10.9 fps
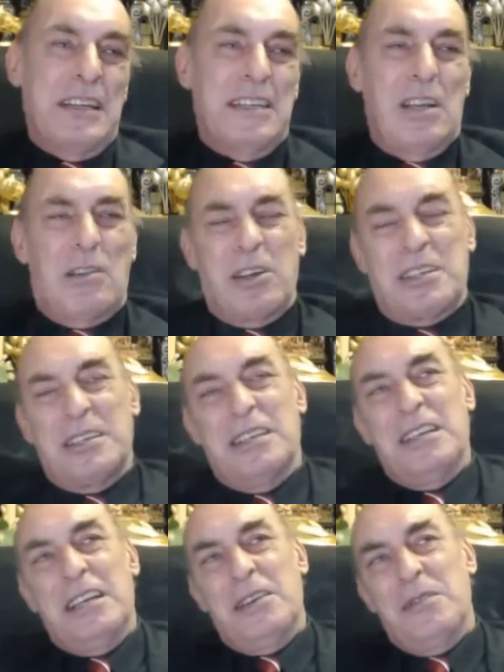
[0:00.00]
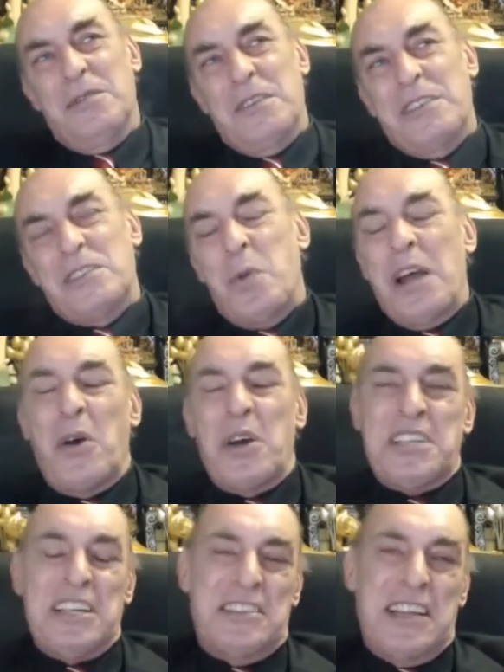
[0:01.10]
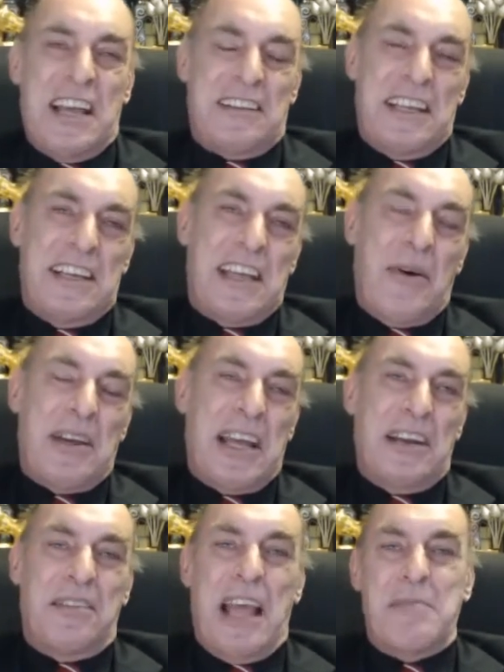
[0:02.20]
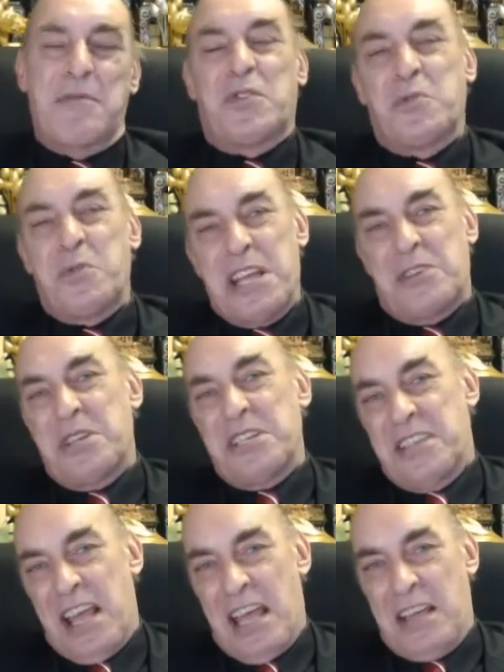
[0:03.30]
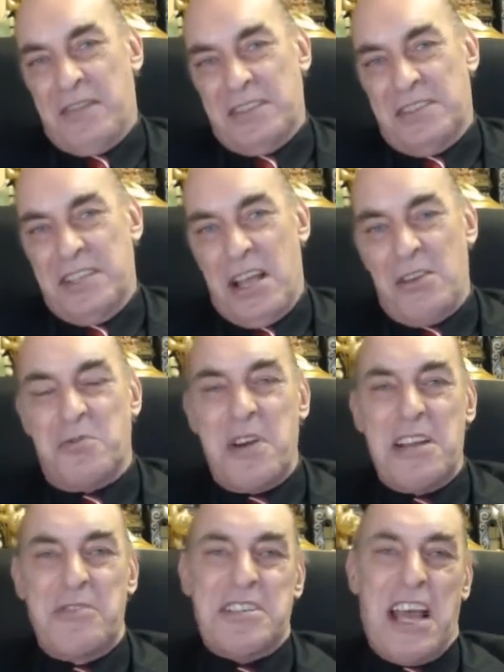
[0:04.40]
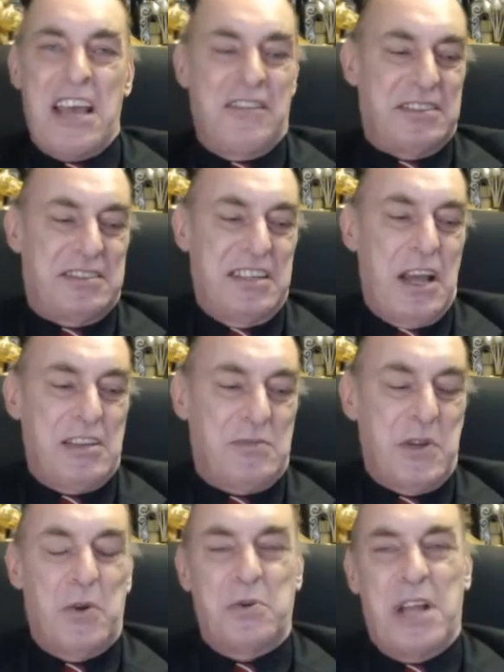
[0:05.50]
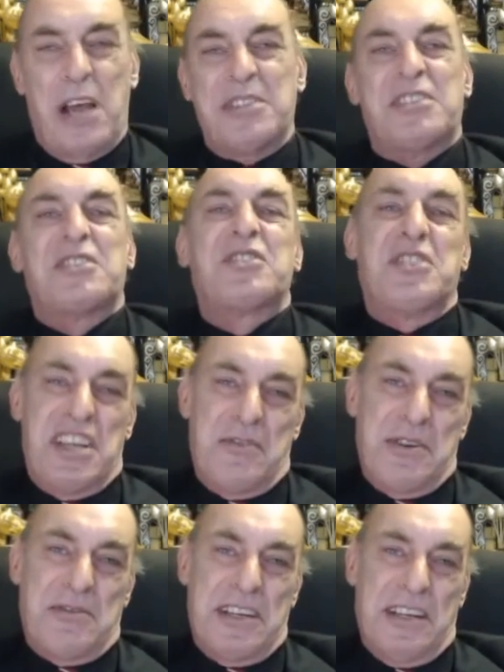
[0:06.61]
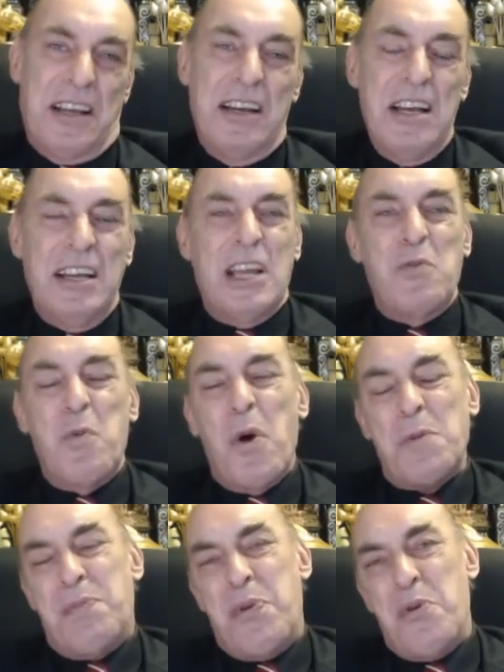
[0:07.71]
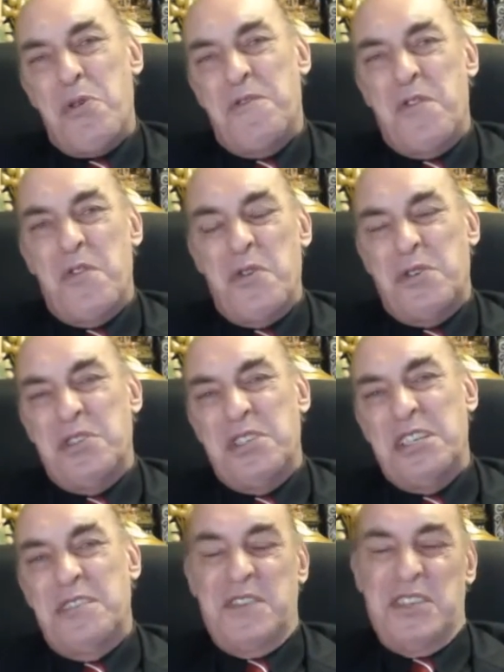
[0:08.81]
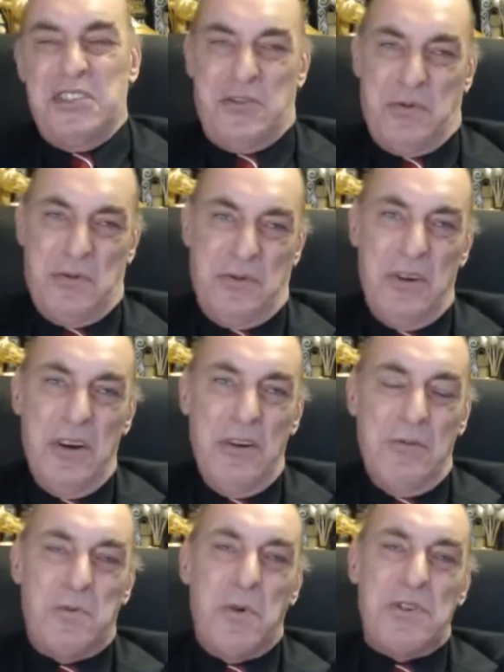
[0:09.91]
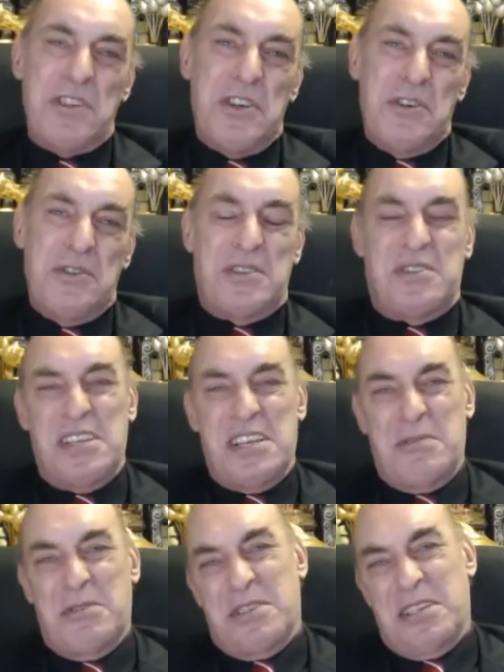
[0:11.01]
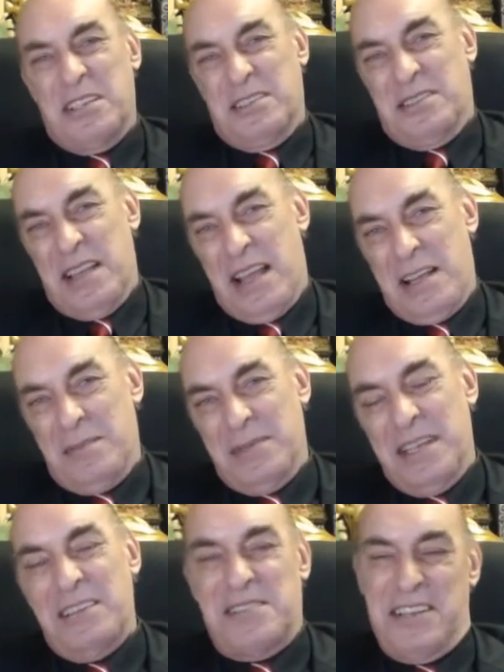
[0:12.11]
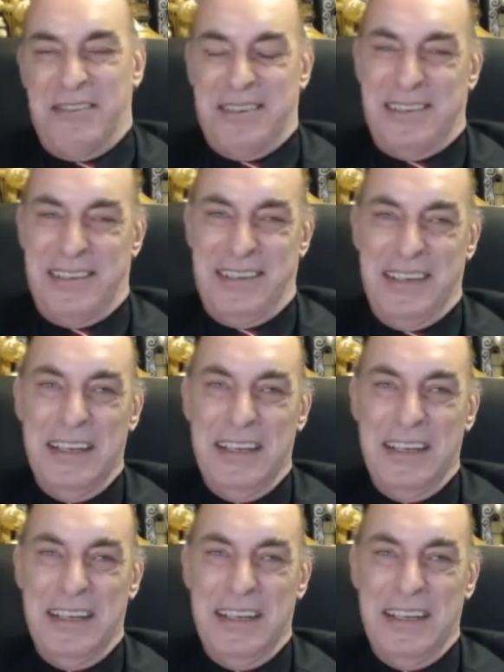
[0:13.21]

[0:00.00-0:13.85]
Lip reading: Like there's one identity out there going under the name of Gregory Davis. Gregory Davis, as we all know, is a serial killer. Now, what perverted individual would want to use a serial killer's name? Now, seriously.